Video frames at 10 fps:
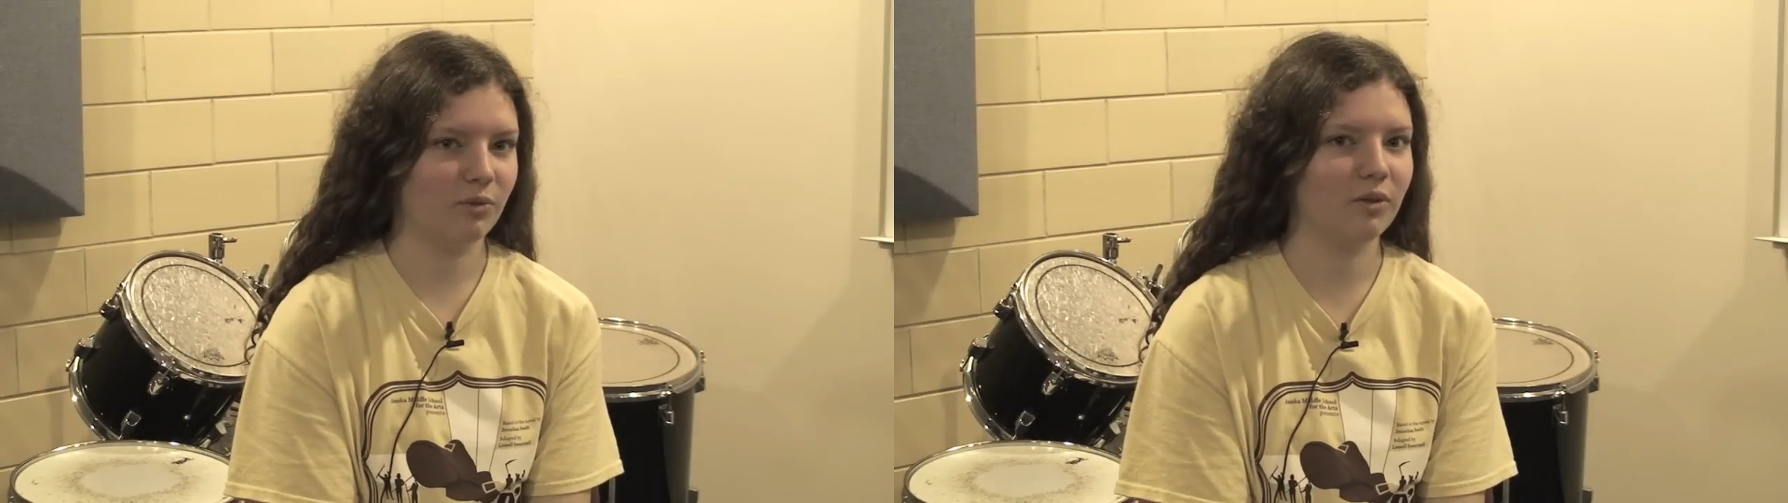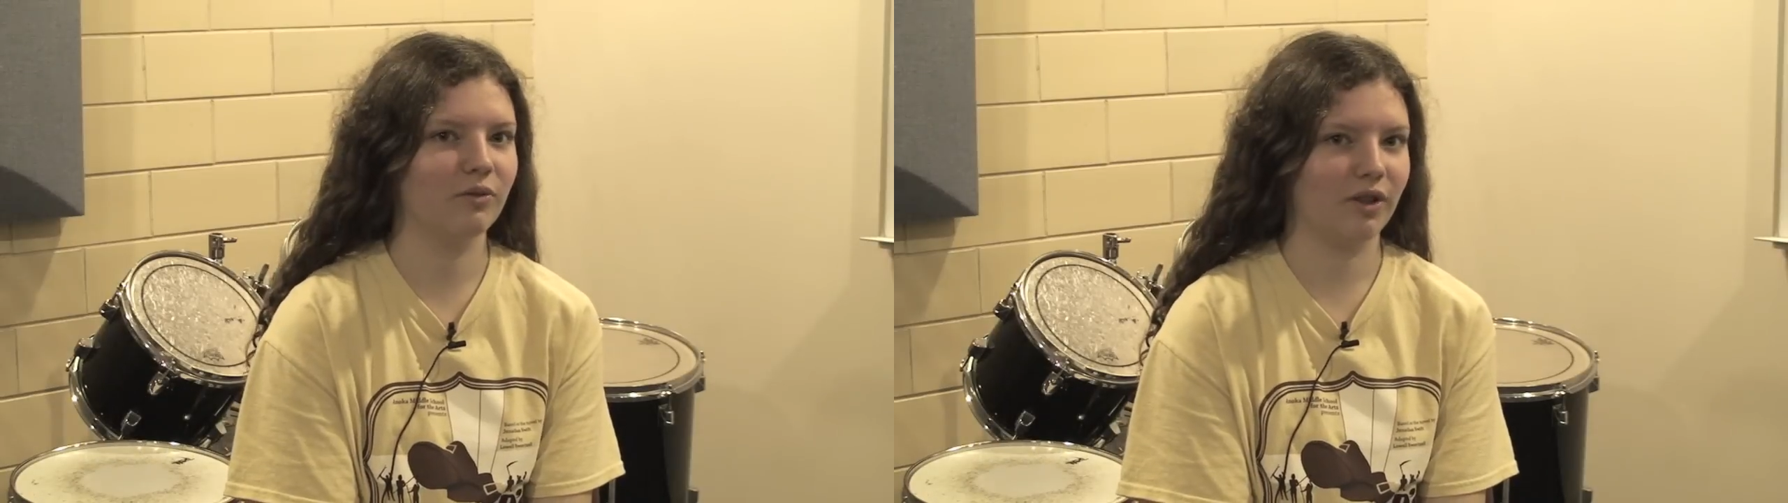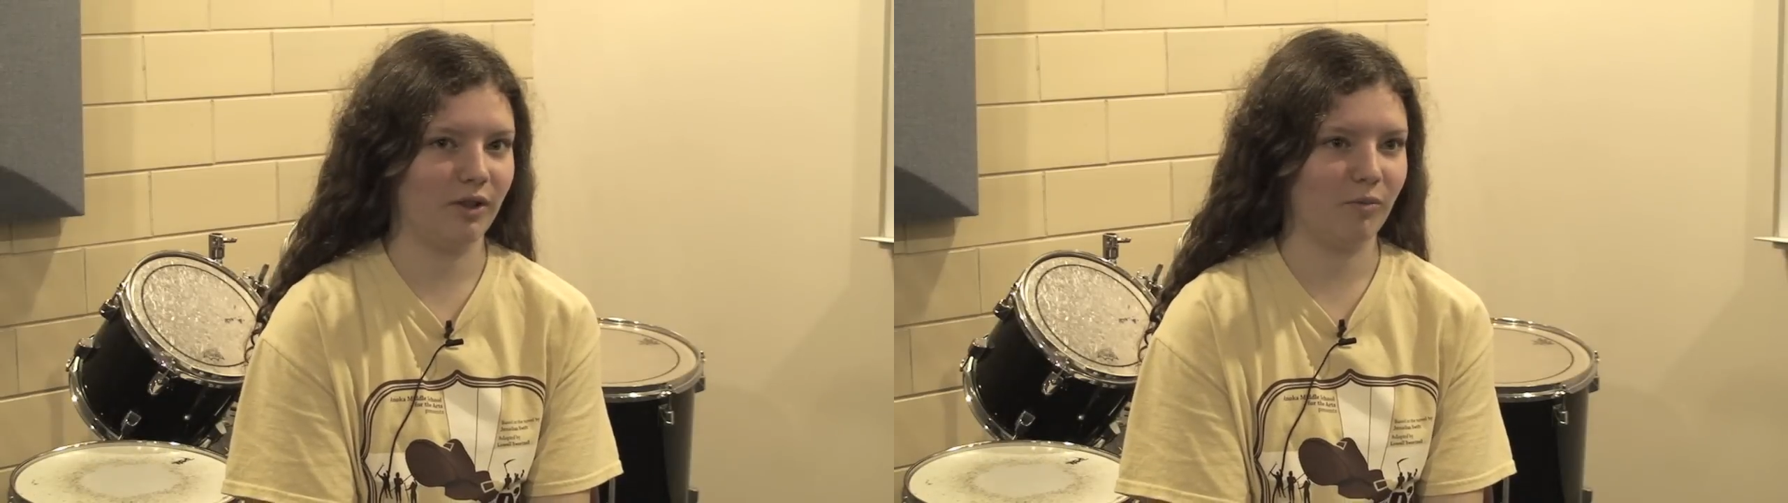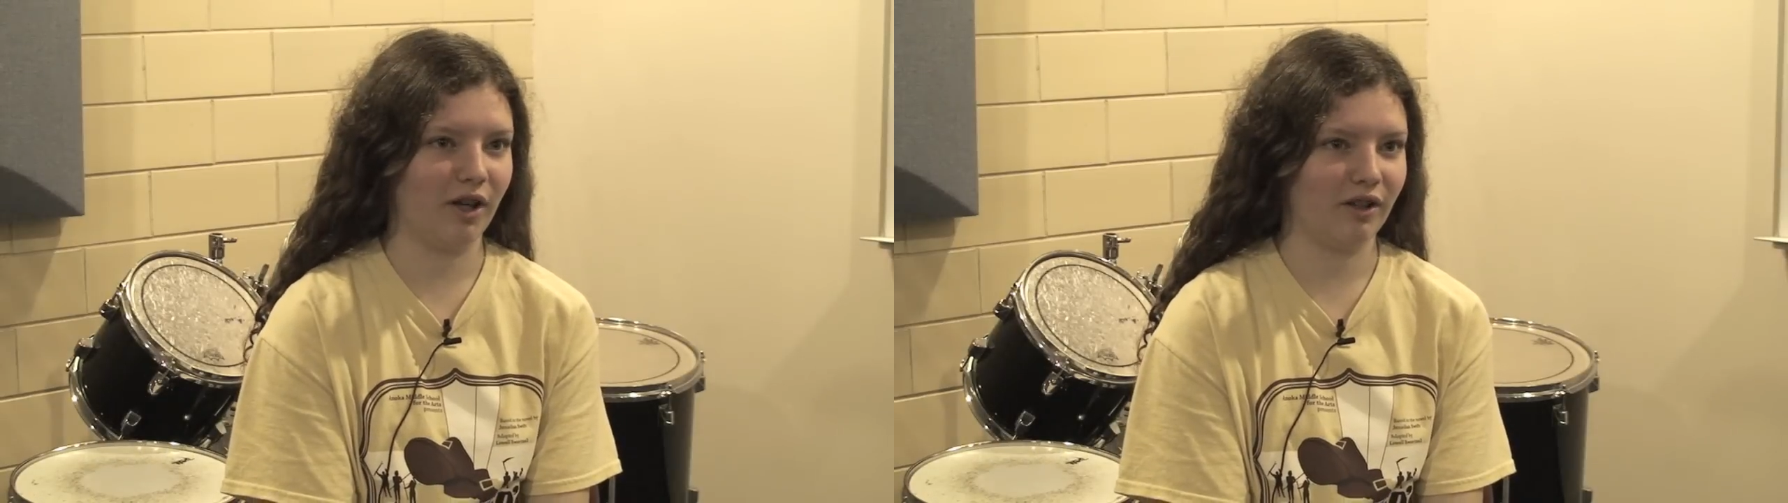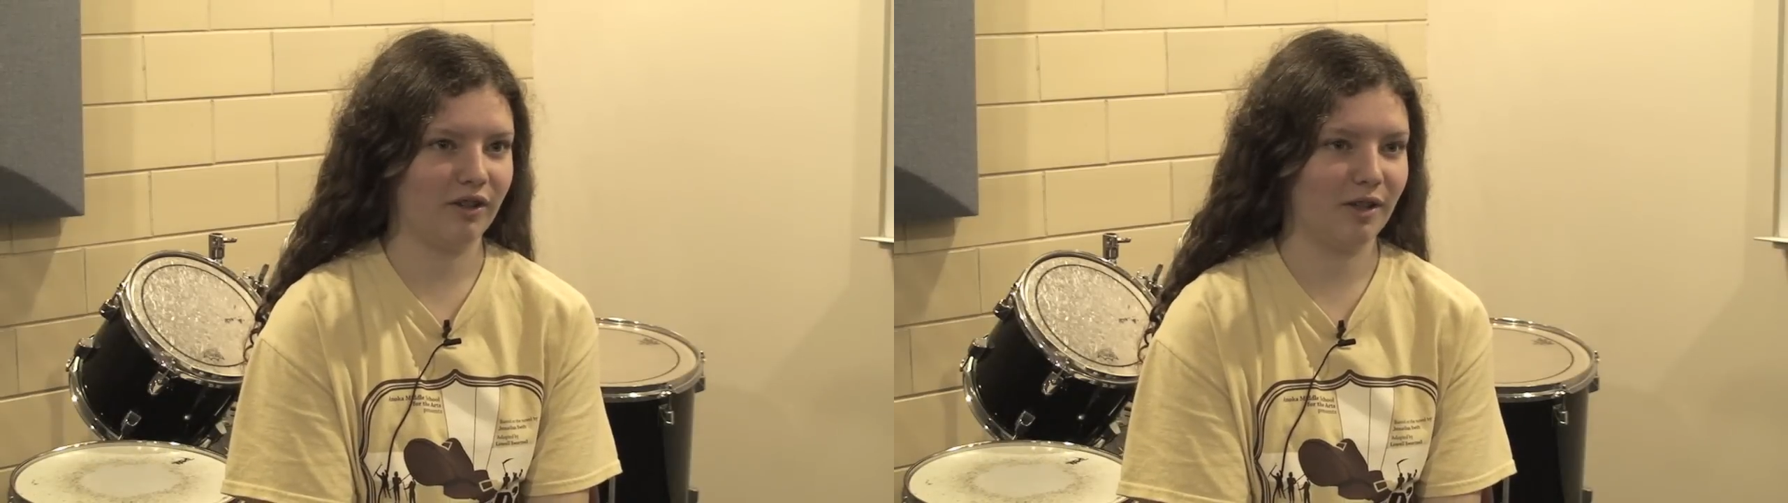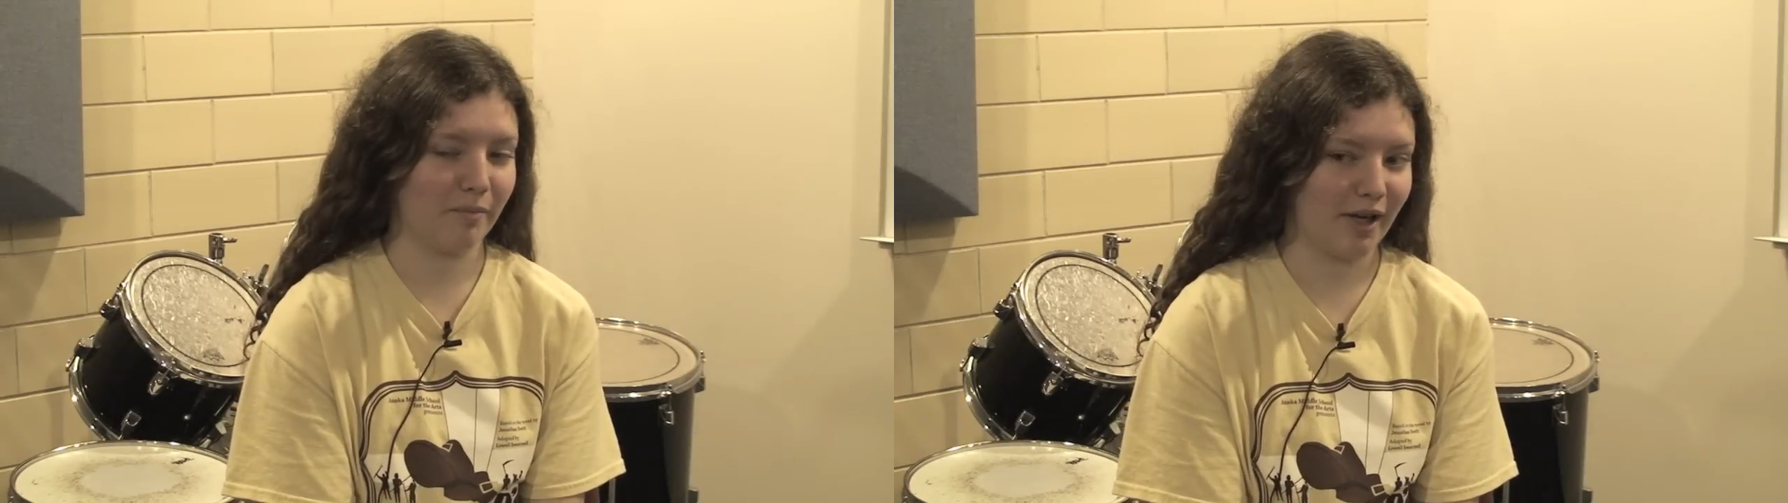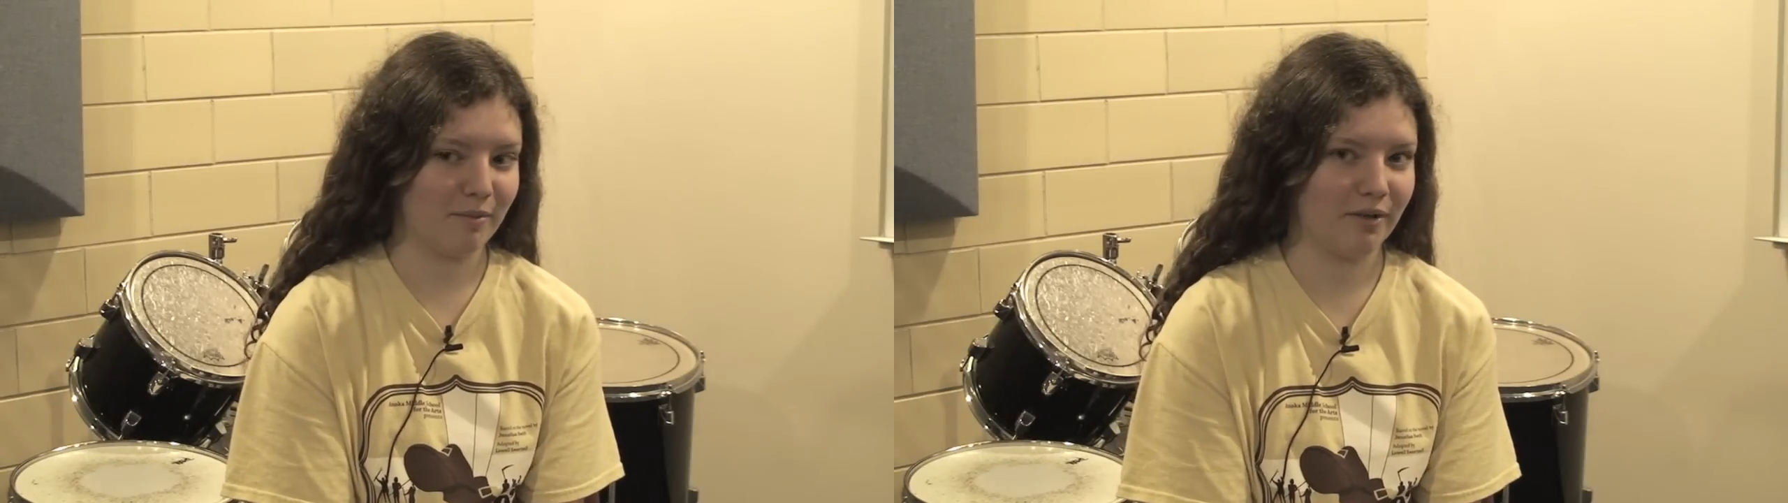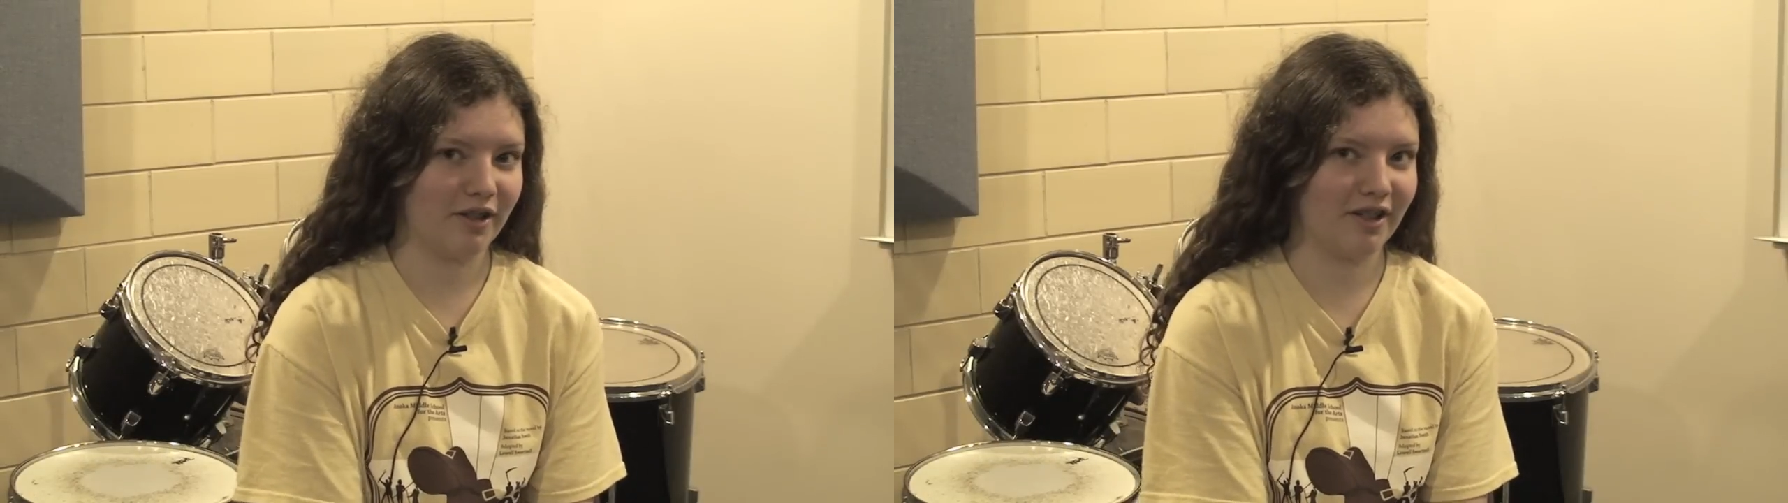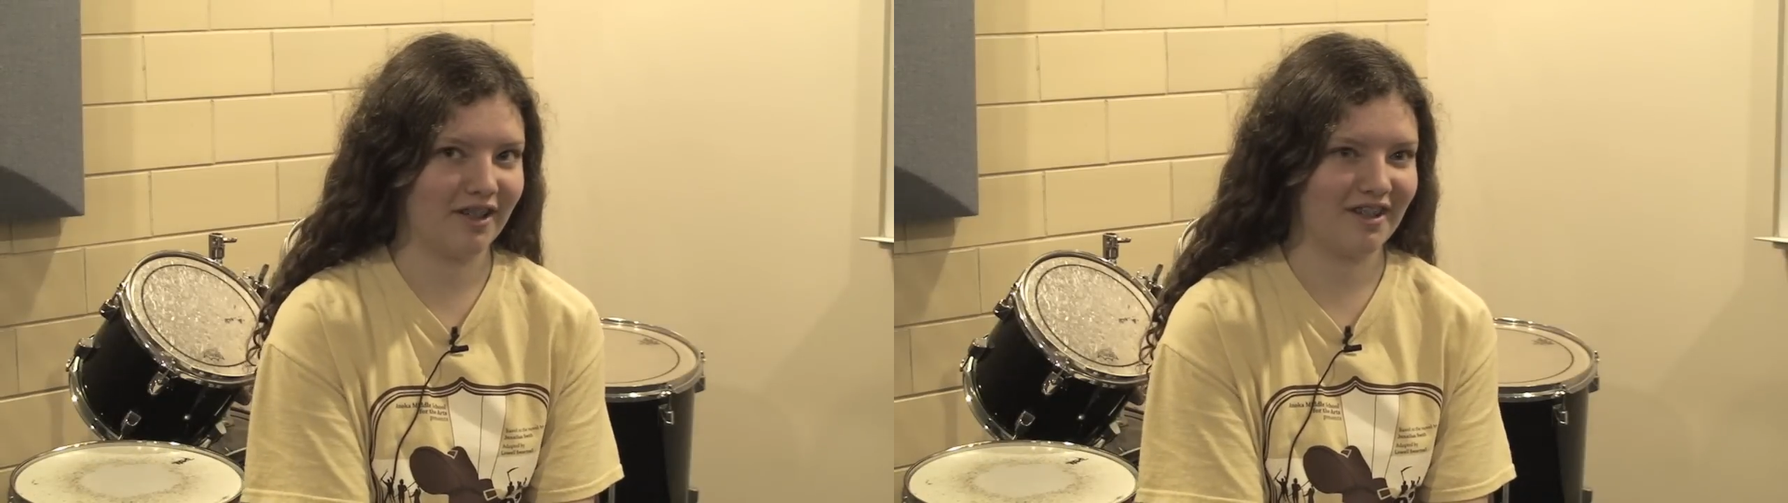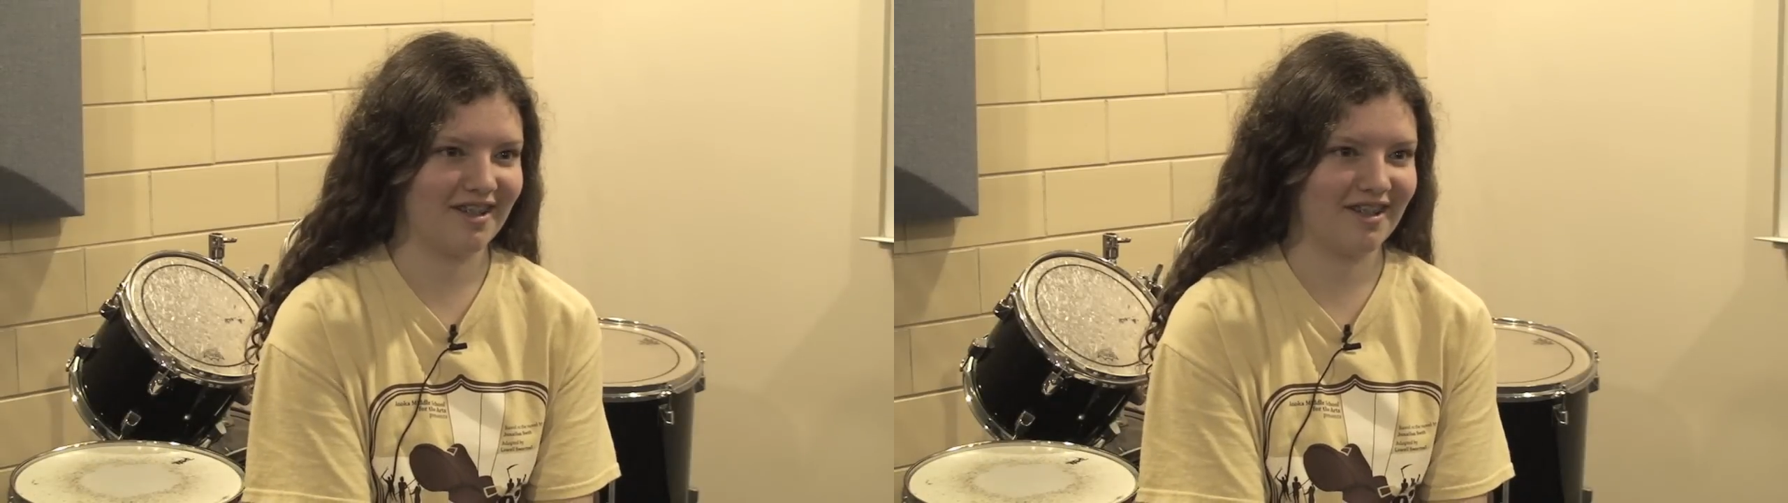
do it really well, in my opinion at